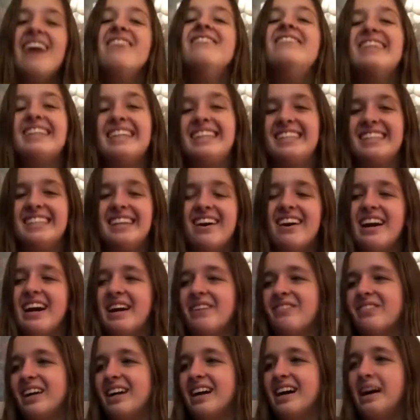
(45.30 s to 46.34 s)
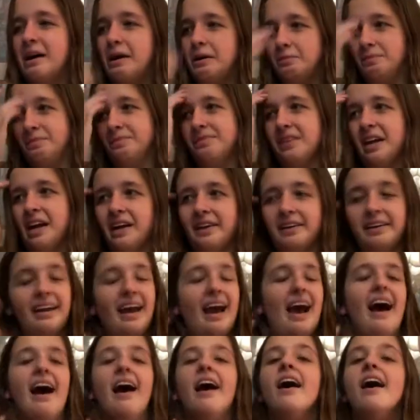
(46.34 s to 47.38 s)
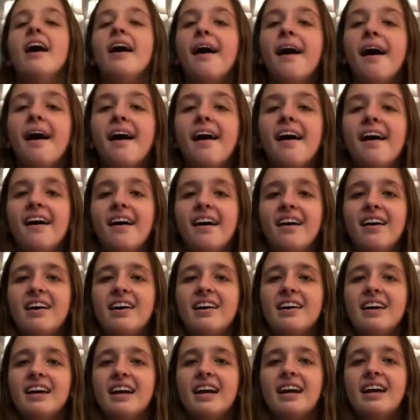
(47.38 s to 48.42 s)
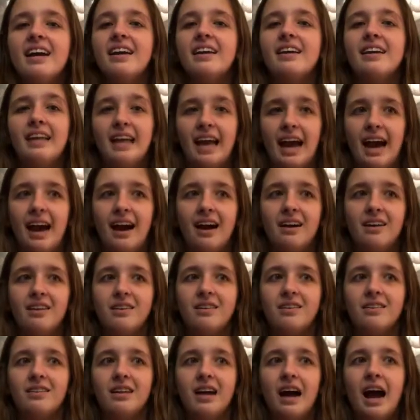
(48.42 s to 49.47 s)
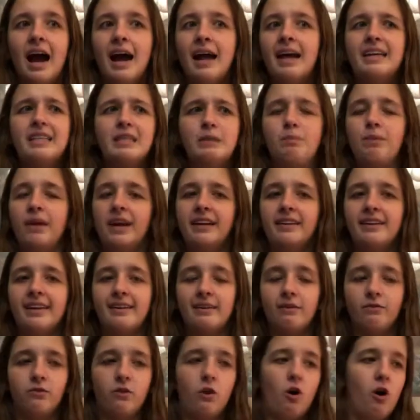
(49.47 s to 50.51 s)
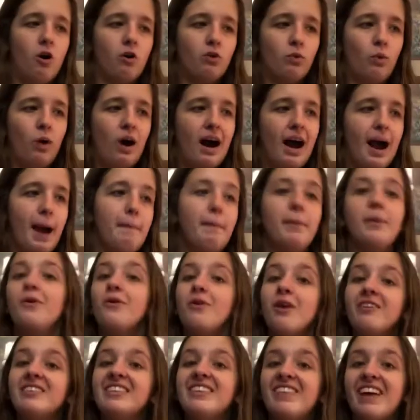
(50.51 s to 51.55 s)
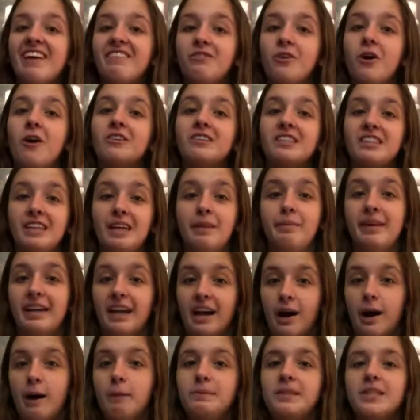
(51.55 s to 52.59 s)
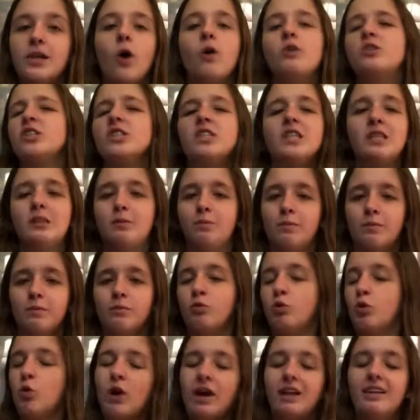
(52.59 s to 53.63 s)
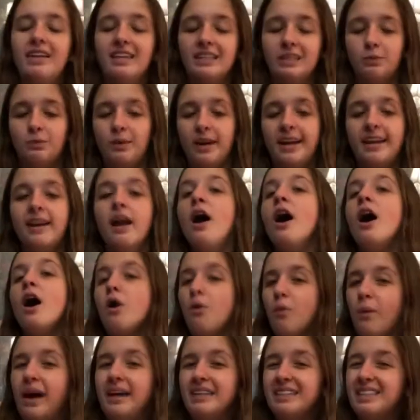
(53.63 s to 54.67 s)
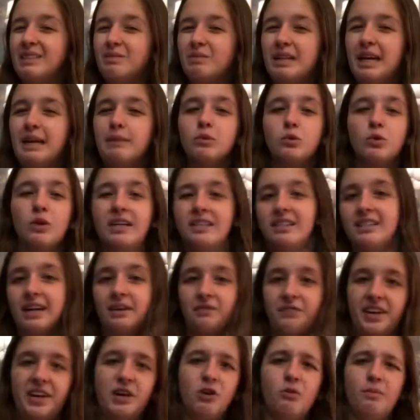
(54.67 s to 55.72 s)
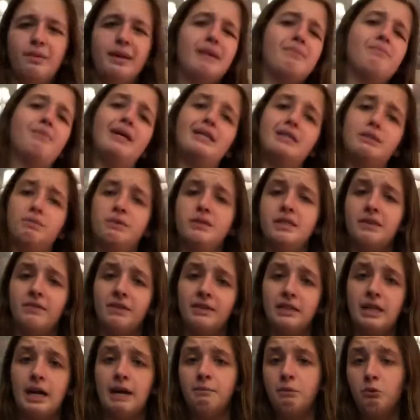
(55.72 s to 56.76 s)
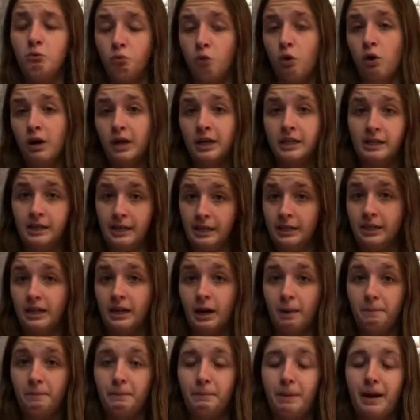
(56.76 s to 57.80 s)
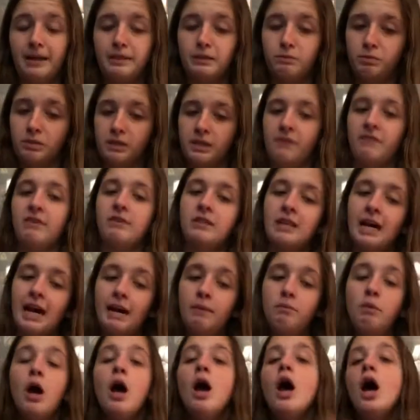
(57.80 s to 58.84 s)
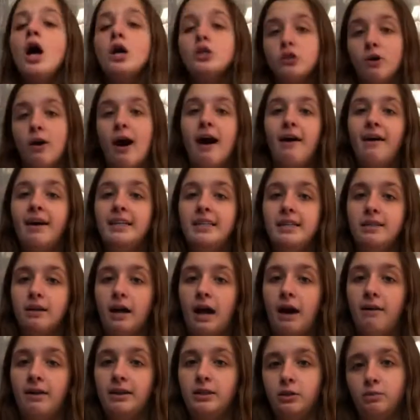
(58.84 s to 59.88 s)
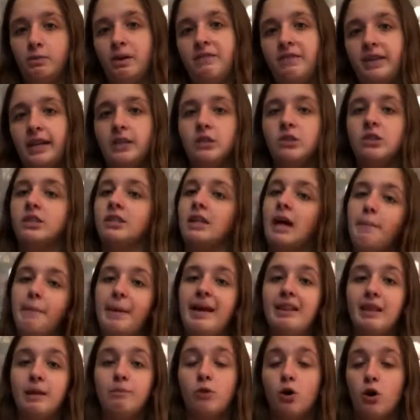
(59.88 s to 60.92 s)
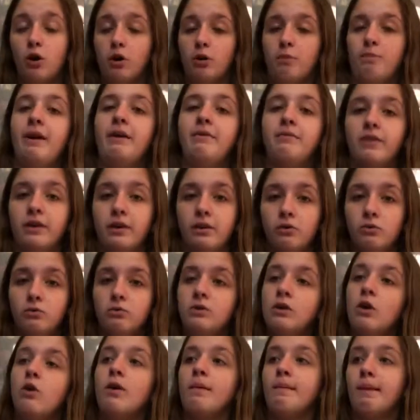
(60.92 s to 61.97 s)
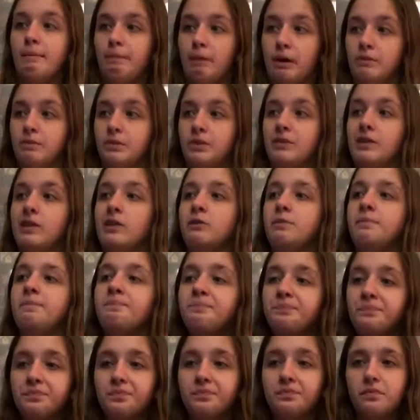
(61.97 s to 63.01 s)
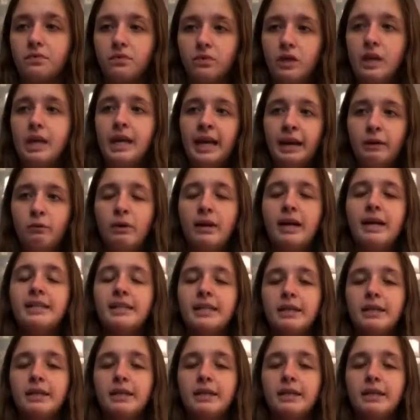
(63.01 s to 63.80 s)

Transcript: I'm really sorry, but um, yeah. Uh, yeah. I explained like a vlog why, but who knows if that vlog's gonna be up, so I'll just ex quickly explain why sometimes when I say a video will be up by a specific time and it isn't up by a specific time. So how I, how I do my videos is I make them all on my phone or my mom's phone, and what I